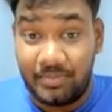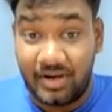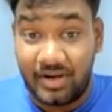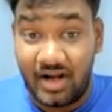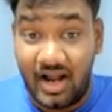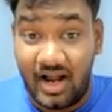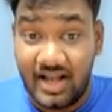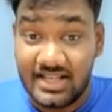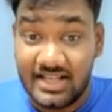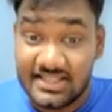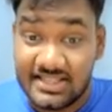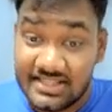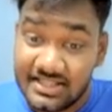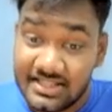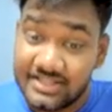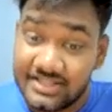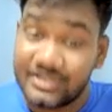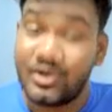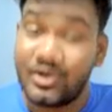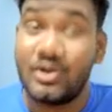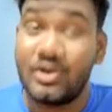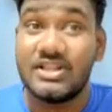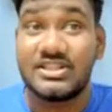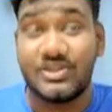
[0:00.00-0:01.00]

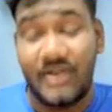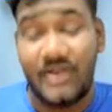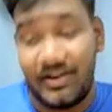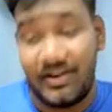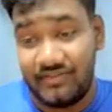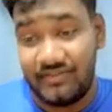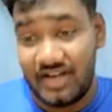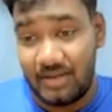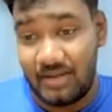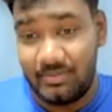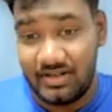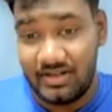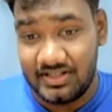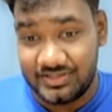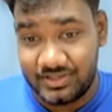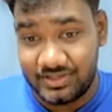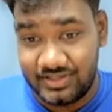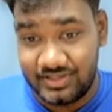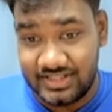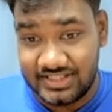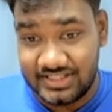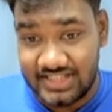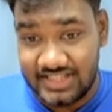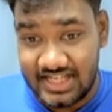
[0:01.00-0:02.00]
Prices also have doubled.
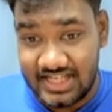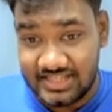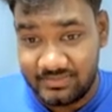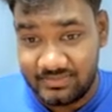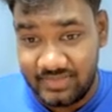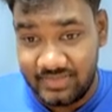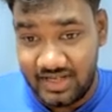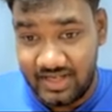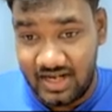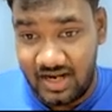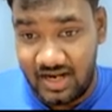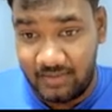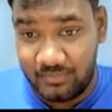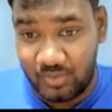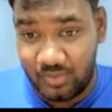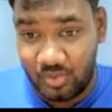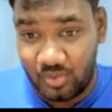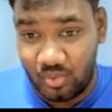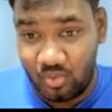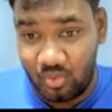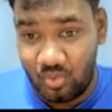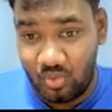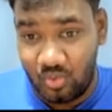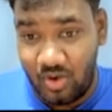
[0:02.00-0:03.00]
So this has become
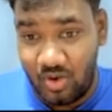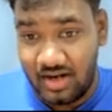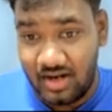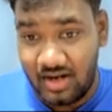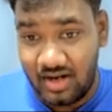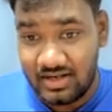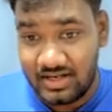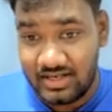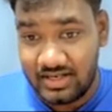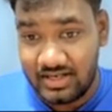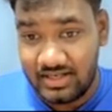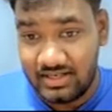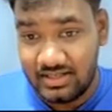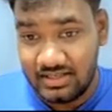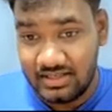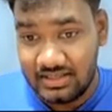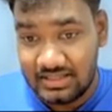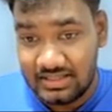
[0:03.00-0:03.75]
200.